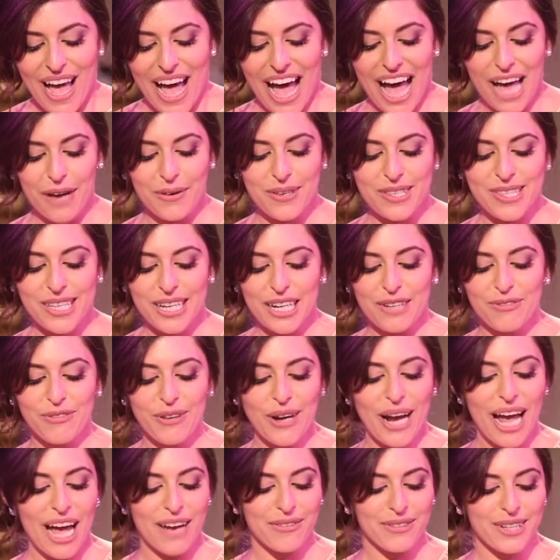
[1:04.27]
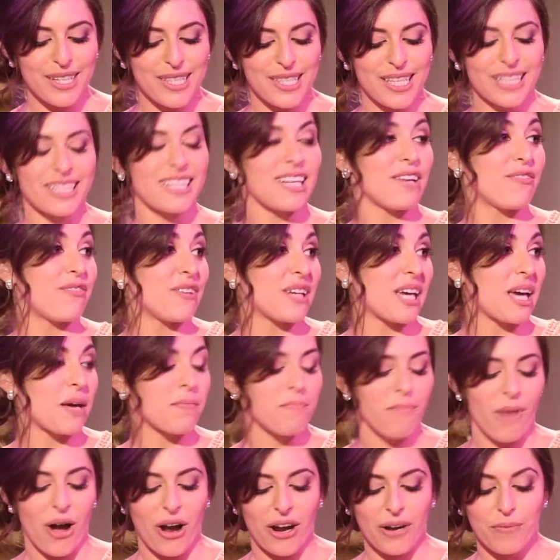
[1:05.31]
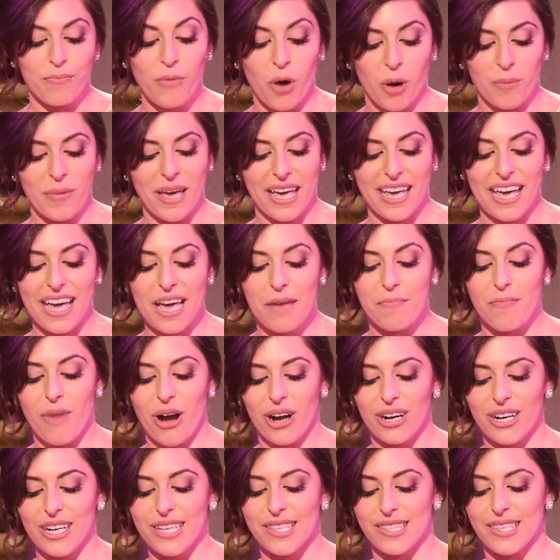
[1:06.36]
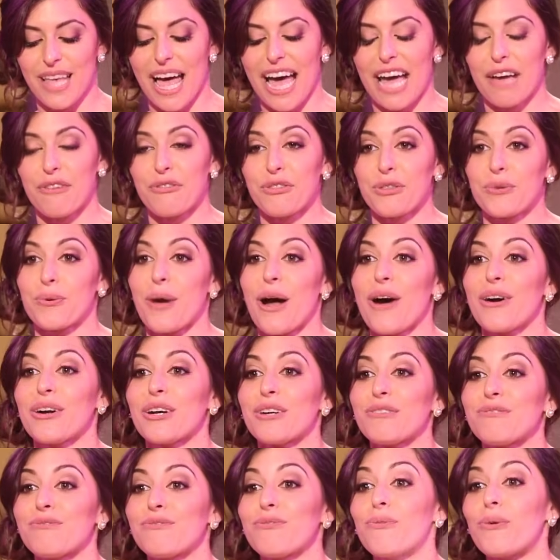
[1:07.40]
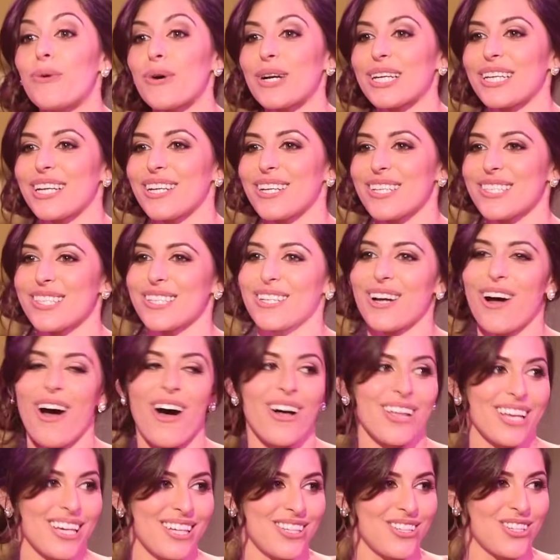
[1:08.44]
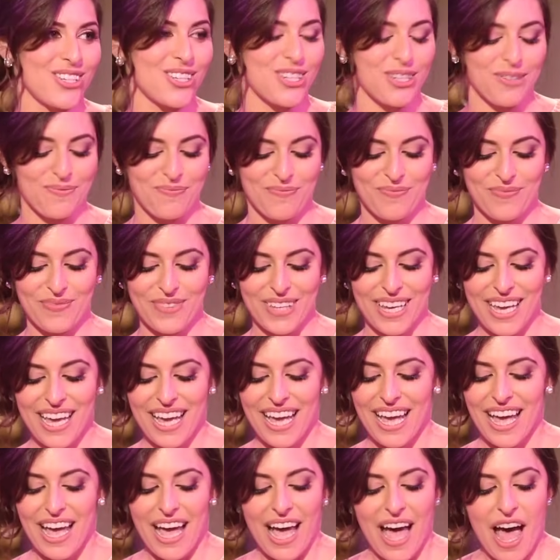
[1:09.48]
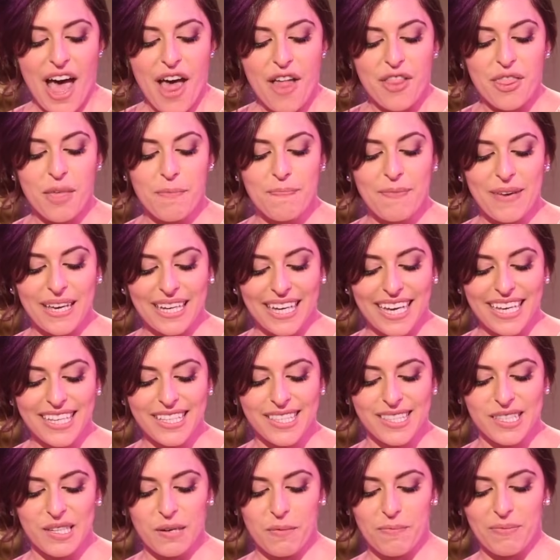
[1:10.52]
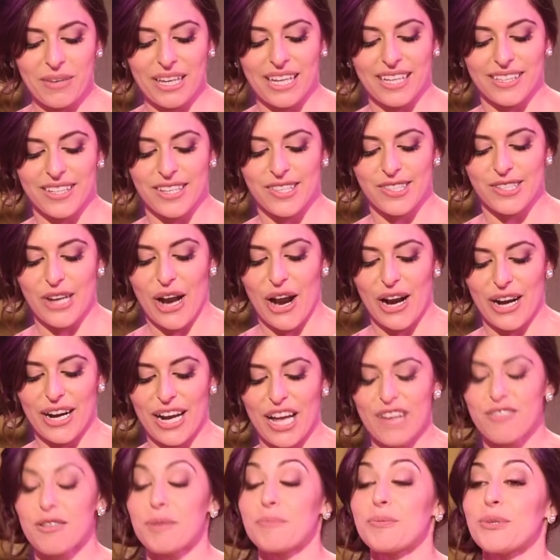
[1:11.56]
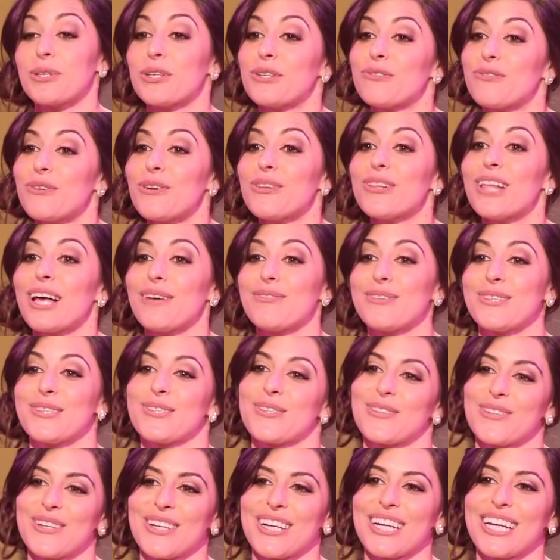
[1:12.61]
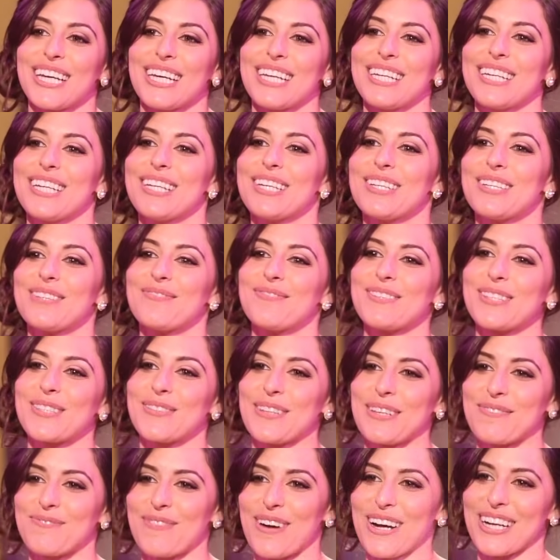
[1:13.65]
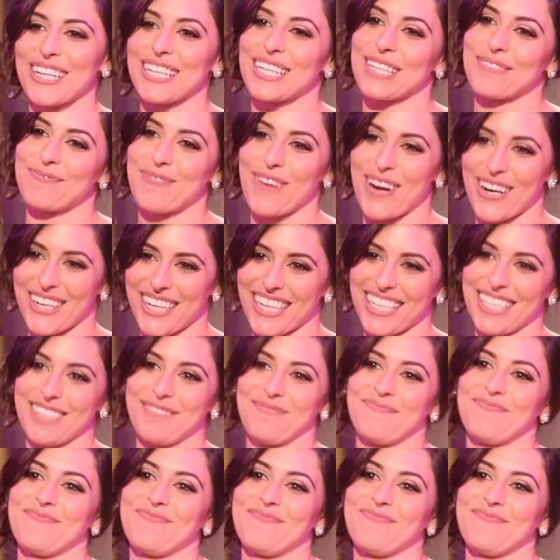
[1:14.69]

I was there for every significant moment in Mara's life throughout her 4 years in college. The biggest being the start of a beautiful love story between Mark and Mara.